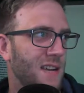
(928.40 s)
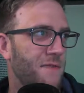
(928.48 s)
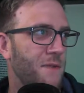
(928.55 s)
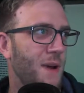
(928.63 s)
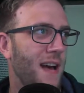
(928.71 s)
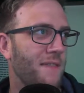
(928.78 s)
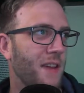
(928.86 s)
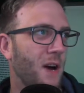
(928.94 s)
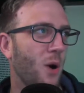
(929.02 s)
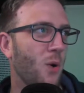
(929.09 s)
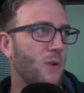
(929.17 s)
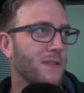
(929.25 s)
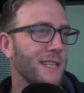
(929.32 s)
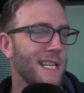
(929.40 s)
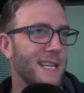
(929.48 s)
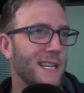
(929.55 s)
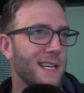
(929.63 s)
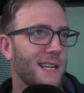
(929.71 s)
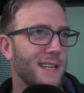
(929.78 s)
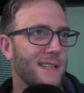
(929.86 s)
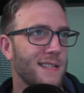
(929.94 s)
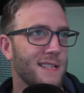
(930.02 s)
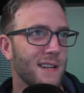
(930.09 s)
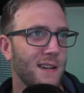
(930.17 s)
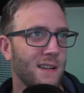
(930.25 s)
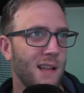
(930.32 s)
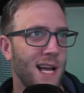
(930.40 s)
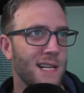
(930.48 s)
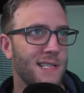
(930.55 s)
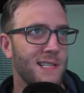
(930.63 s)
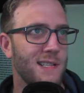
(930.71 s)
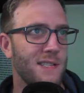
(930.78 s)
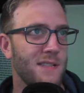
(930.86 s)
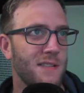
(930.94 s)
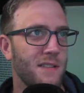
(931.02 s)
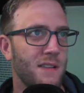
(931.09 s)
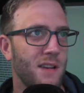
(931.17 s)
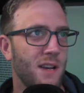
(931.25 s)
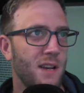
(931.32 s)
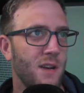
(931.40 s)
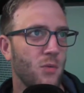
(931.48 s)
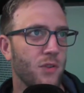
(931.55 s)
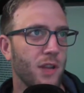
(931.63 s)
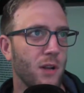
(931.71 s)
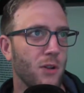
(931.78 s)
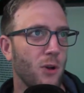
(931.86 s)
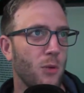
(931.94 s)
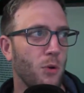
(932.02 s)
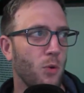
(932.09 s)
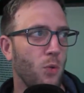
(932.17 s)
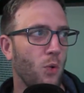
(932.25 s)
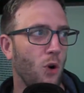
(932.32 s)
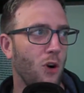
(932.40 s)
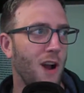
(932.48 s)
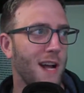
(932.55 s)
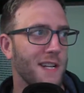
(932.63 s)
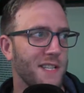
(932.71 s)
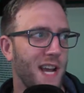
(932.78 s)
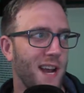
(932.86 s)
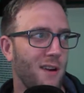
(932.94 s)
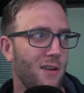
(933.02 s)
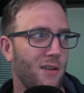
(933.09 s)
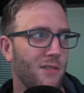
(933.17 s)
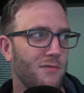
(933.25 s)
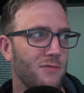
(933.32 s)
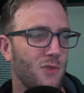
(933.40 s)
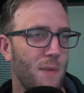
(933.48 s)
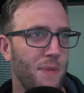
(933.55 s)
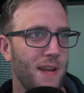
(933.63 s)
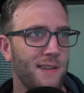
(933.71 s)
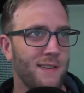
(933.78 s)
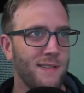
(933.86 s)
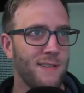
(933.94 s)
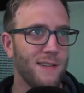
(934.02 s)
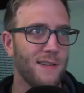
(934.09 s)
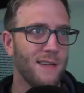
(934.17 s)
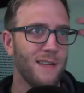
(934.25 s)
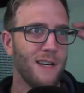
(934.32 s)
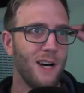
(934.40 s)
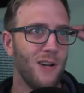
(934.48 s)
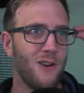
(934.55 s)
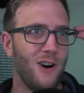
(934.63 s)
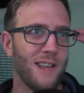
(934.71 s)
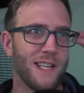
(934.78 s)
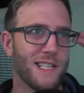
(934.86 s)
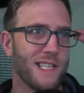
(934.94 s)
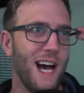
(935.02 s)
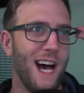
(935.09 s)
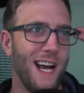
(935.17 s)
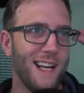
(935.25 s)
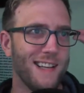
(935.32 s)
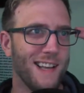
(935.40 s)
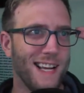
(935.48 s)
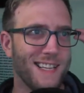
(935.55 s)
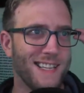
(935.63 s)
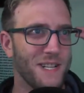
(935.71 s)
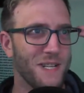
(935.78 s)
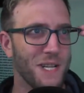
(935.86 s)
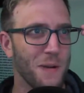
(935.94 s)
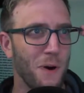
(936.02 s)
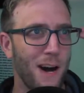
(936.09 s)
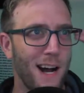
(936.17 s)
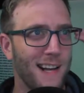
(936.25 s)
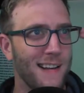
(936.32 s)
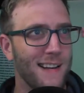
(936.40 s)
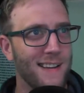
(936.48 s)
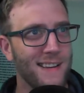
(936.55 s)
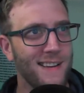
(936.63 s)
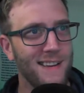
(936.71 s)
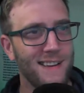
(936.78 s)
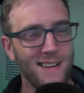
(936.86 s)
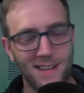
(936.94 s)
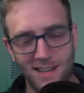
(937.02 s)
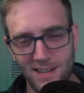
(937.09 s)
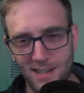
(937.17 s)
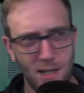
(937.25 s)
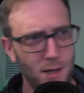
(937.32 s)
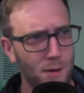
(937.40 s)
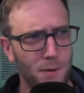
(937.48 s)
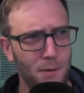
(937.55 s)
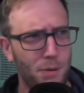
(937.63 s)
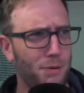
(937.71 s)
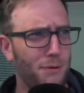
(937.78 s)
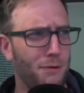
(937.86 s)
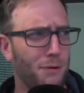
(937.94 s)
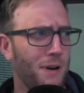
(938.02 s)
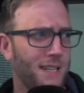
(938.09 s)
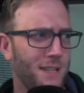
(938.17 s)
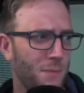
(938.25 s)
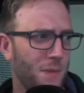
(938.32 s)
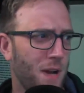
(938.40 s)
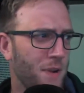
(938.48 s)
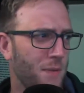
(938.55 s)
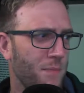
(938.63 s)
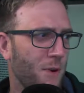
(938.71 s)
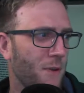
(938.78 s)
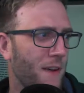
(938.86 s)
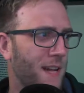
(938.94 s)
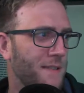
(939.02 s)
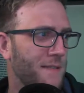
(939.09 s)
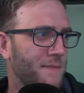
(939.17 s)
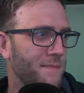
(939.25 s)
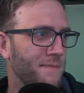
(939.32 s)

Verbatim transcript: If you have the Oakley sunglasses with the global war on terror ribbon along the side, like the GWOT, whew, you might be a bro vet.